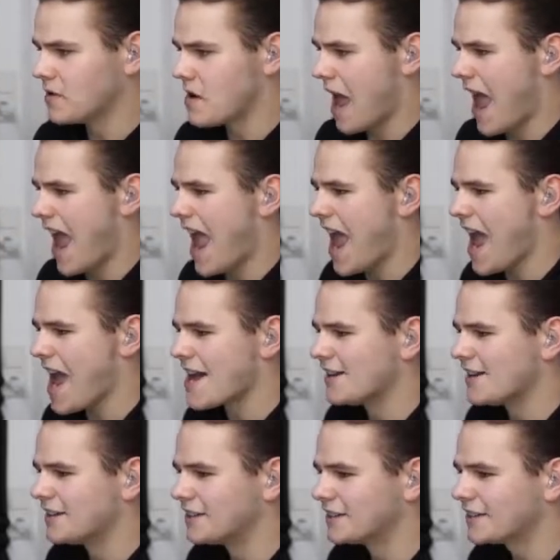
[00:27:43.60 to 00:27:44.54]

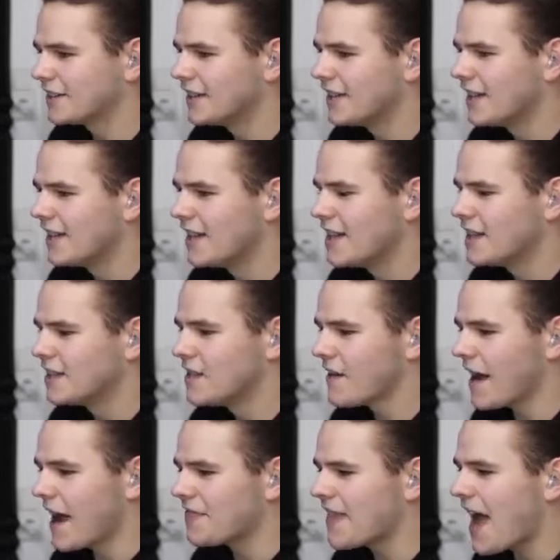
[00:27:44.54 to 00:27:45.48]
Yes.
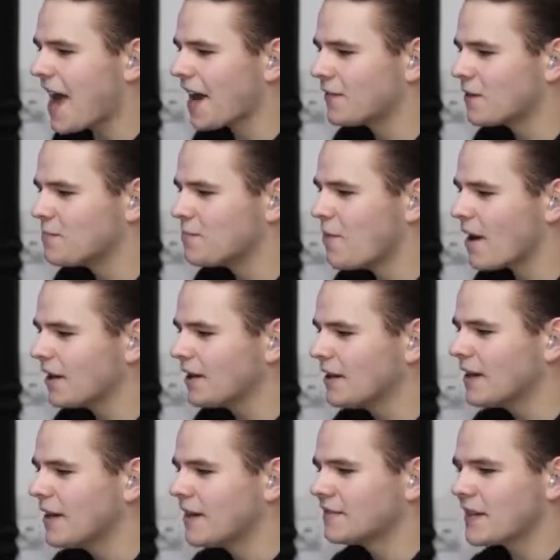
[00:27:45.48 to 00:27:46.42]
Look at that,
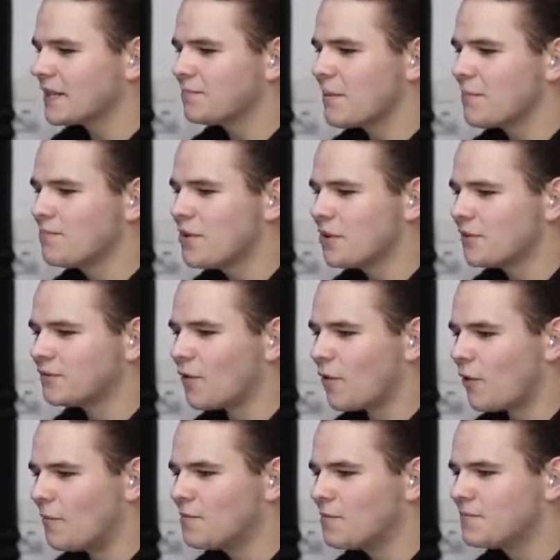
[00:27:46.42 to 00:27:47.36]
everybody. That's been
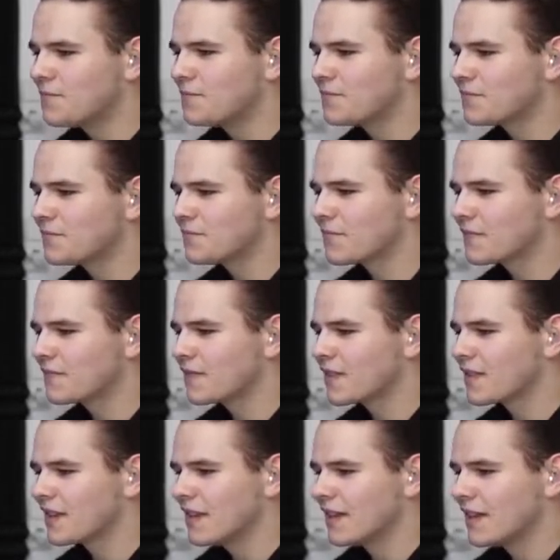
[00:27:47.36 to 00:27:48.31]
beautiful.
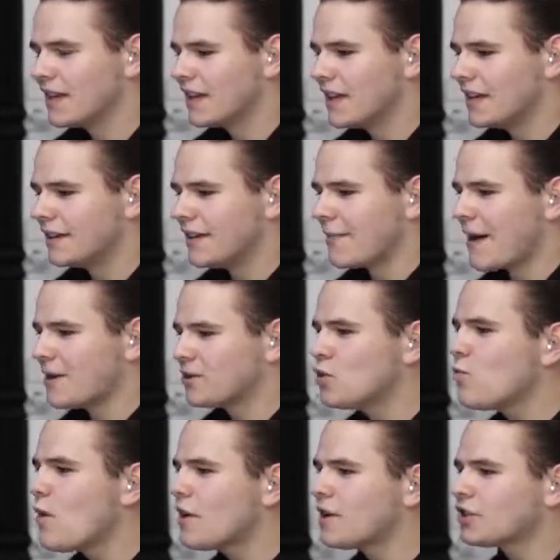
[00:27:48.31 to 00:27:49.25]
Damn, I
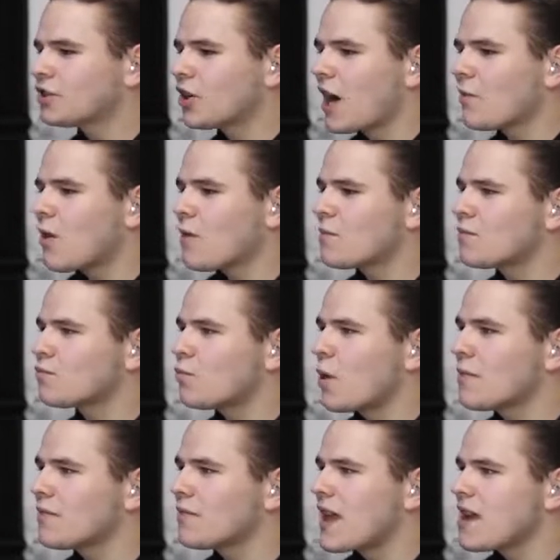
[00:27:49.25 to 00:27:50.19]
do want to try one
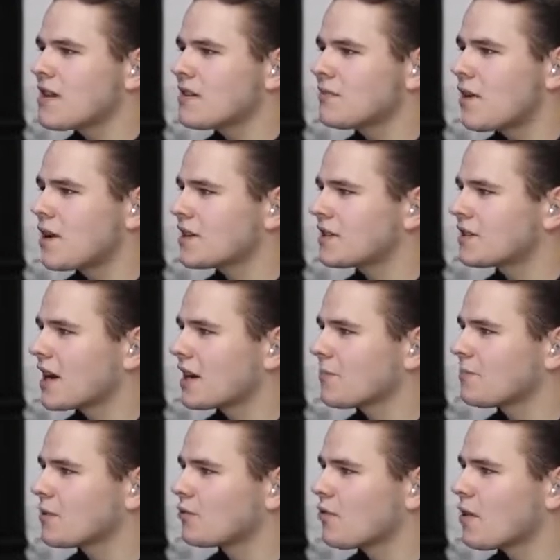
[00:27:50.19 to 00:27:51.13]
one thing. Wait a
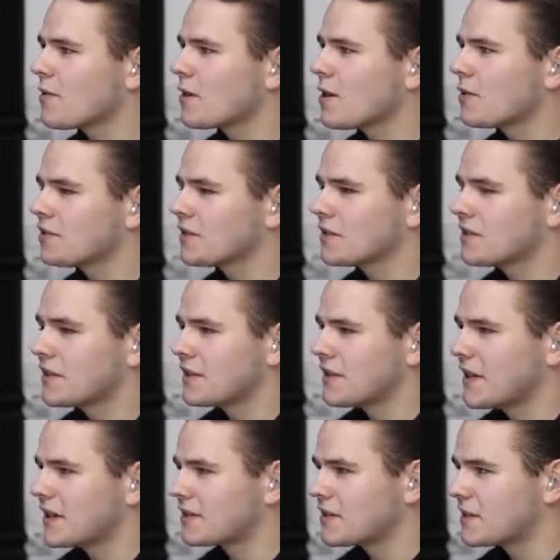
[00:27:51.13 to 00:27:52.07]
second before we go to the, the
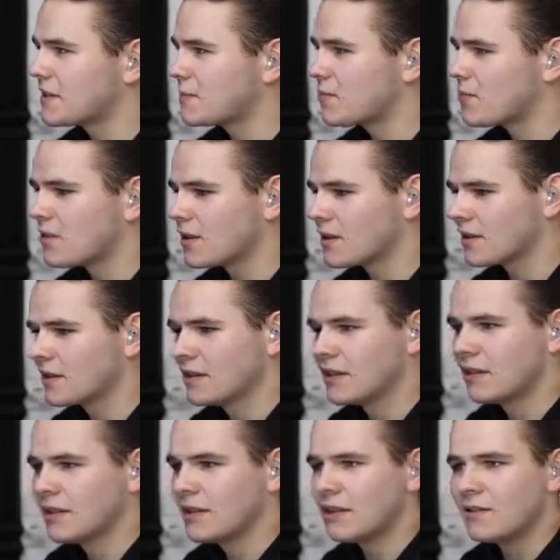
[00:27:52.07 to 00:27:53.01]
next airport.
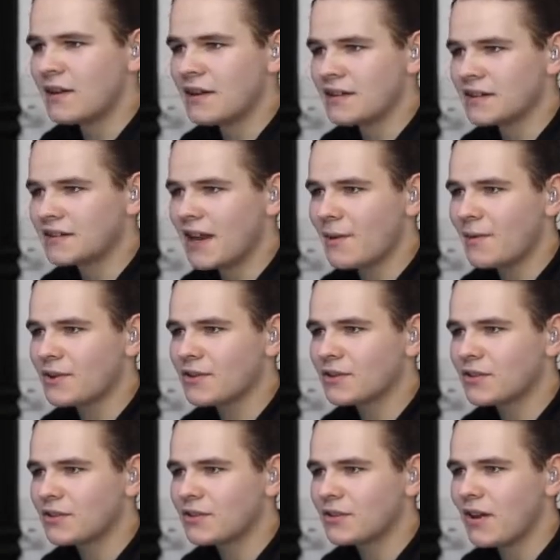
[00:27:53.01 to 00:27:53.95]
Wait a sec. I want
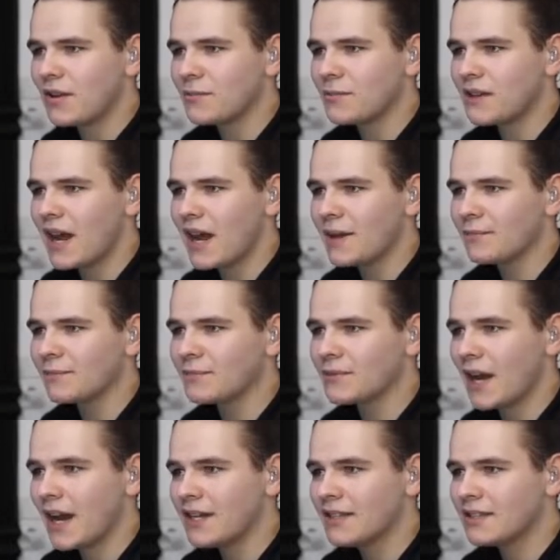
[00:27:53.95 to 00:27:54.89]
to turn on night
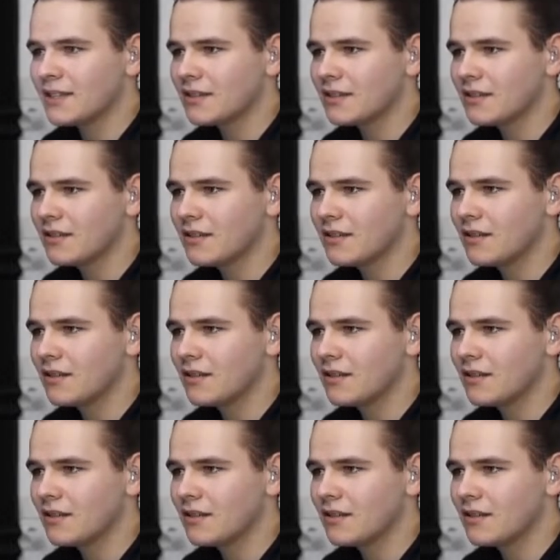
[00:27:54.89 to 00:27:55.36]
night.